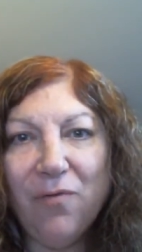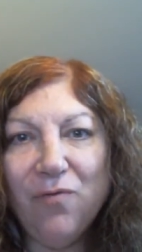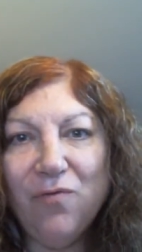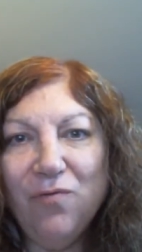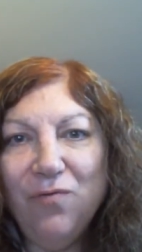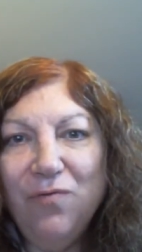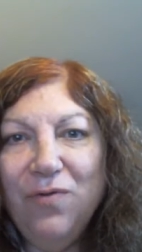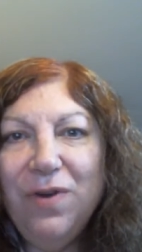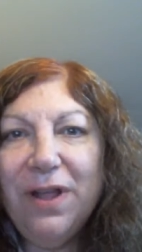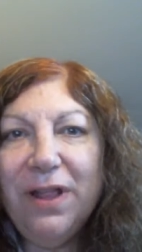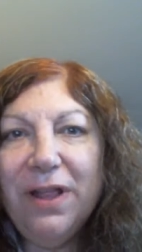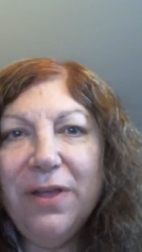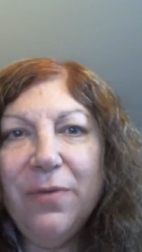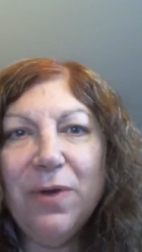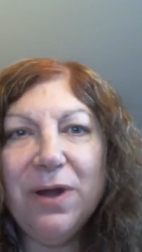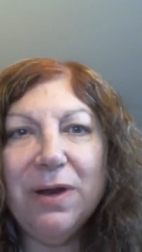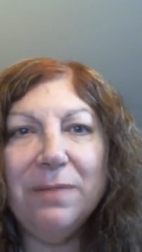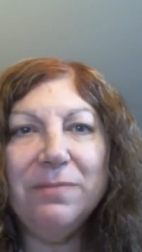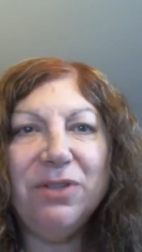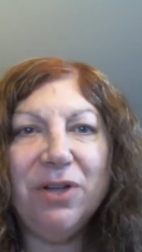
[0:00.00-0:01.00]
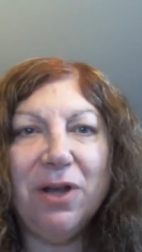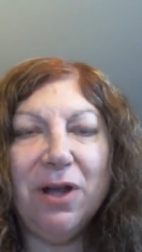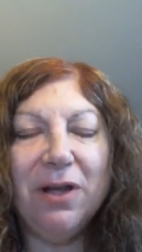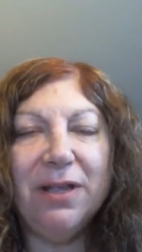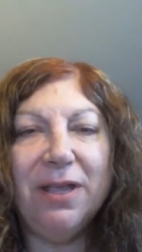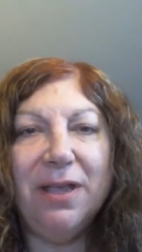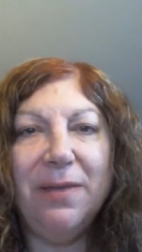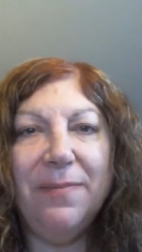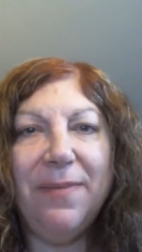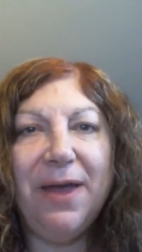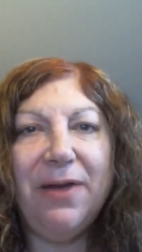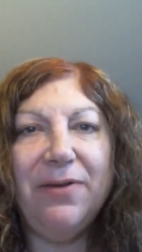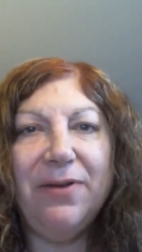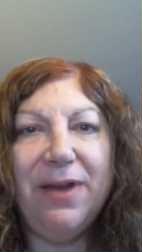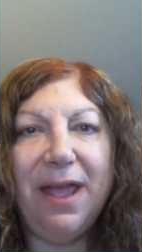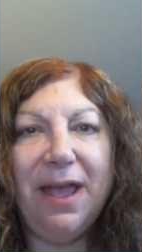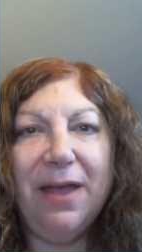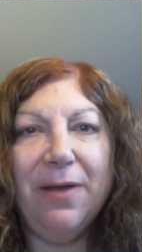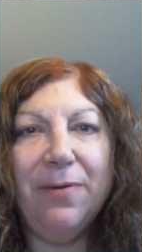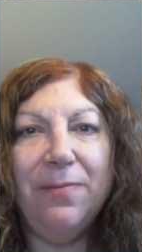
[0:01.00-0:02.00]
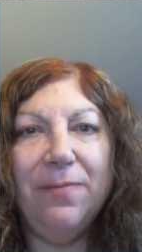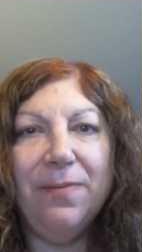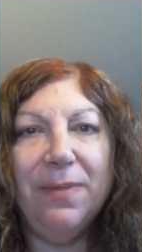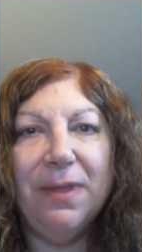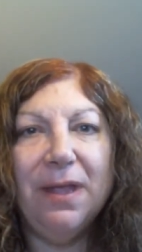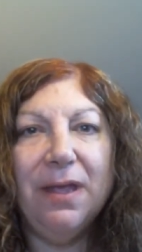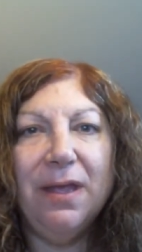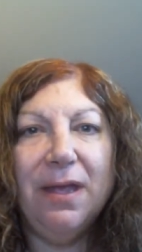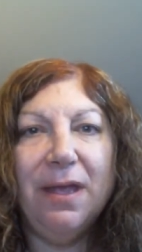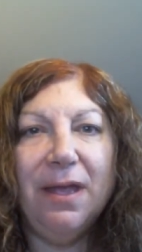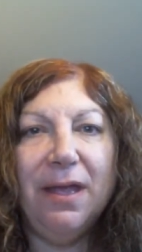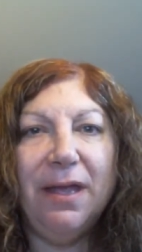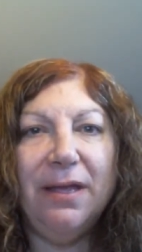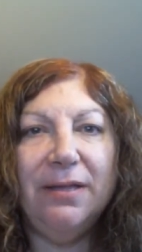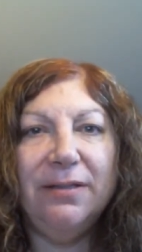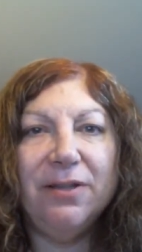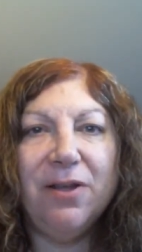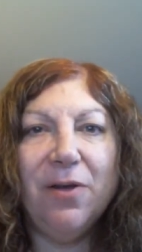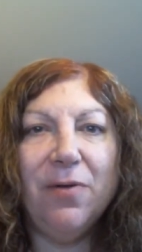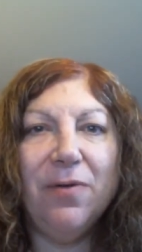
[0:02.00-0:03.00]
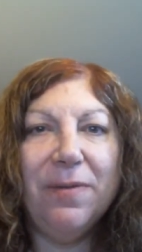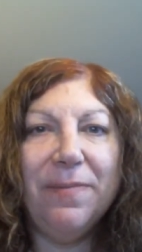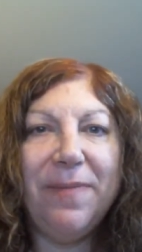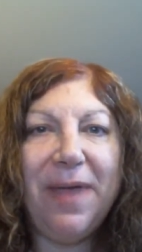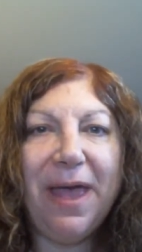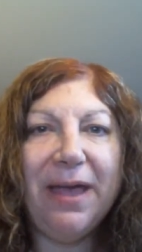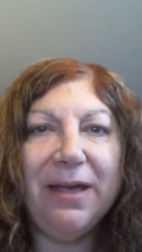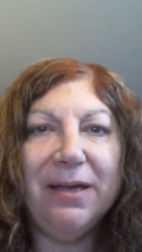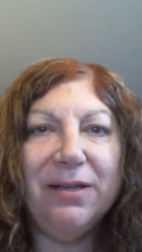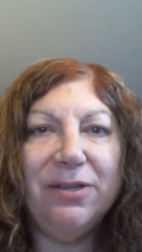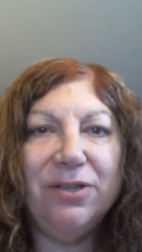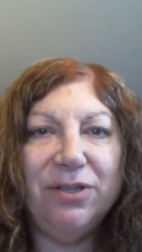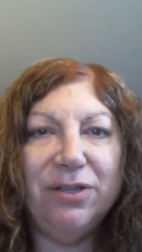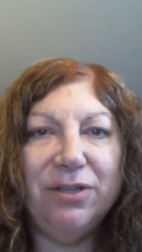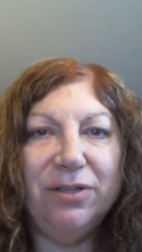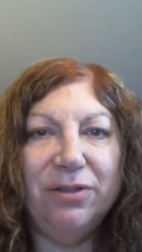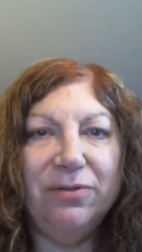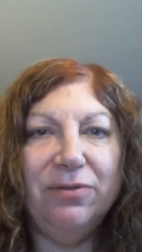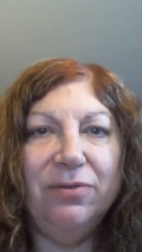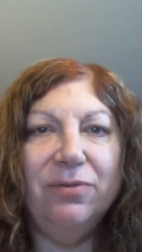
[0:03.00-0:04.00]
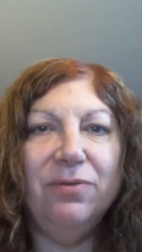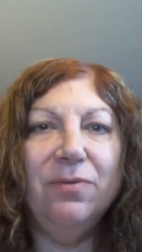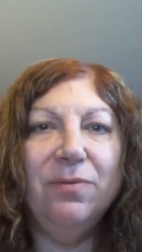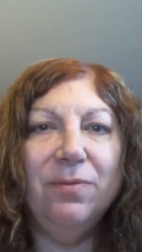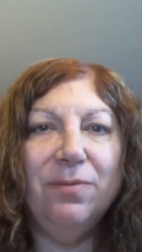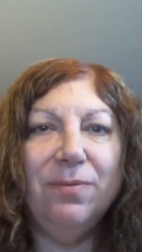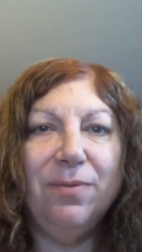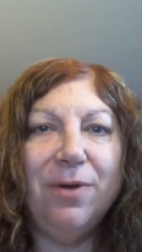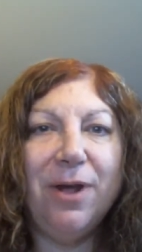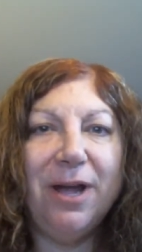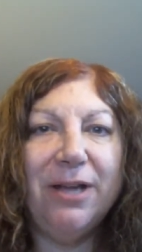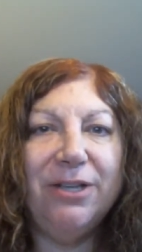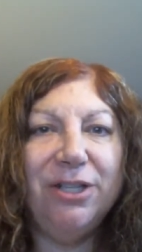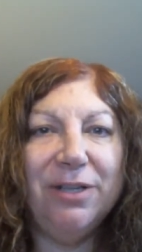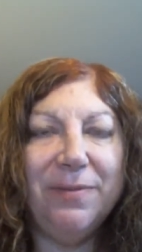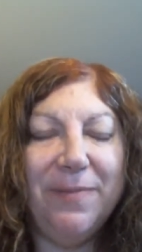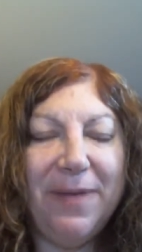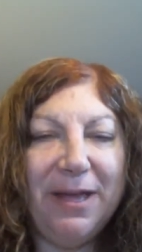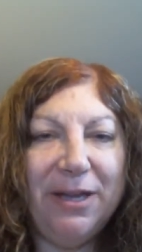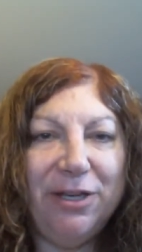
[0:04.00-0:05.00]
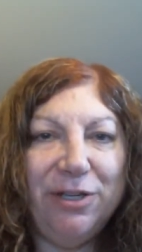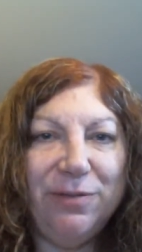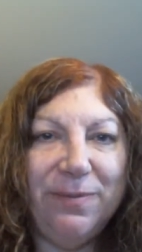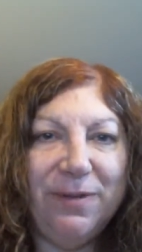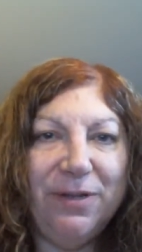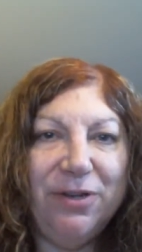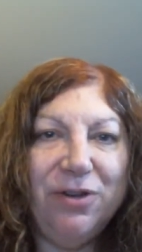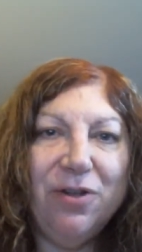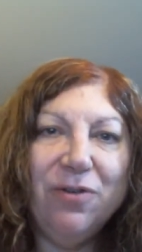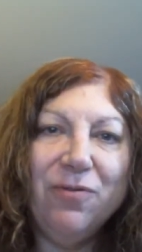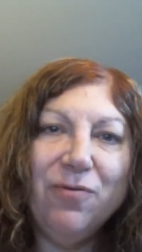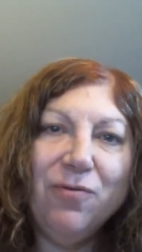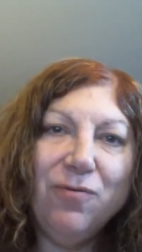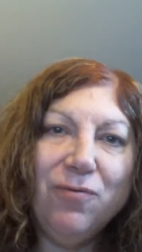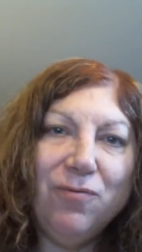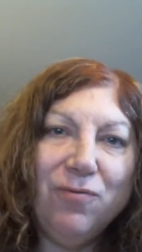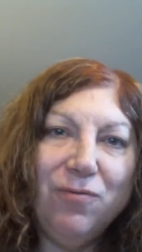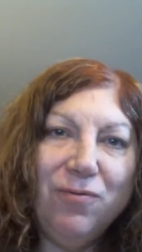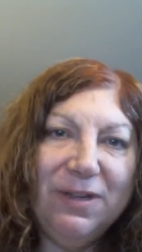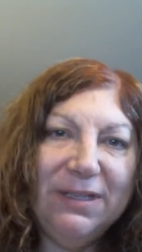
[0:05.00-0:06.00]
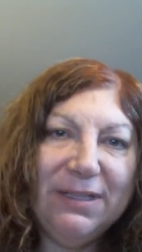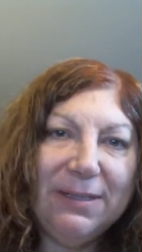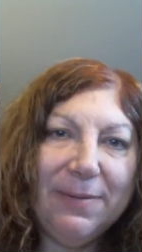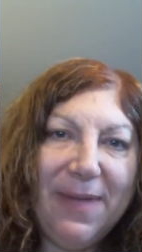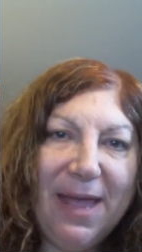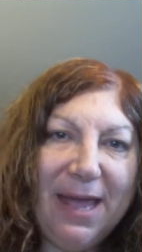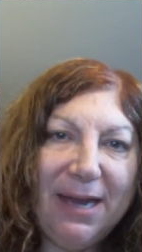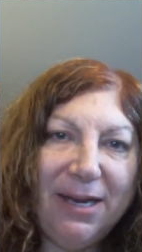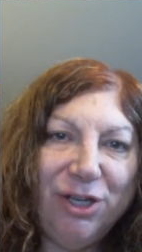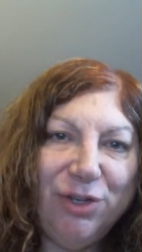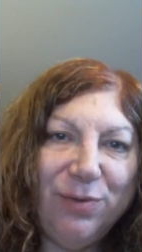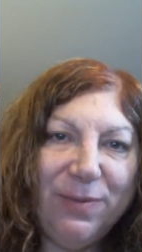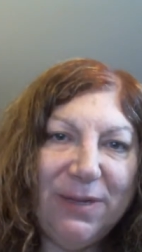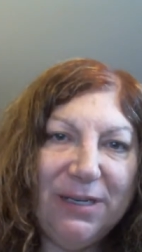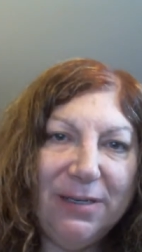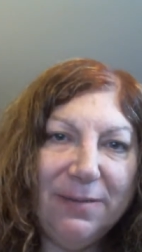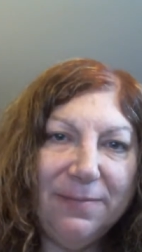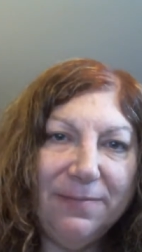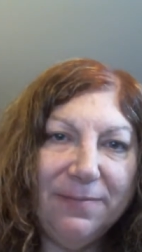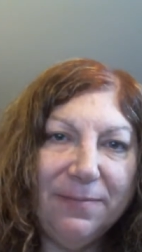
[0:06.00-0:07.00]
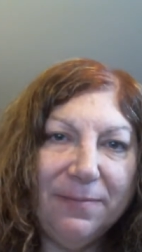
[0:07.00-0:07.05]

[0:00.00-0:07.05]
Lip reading: Really what I'm talking about now is going back to project management, risk management,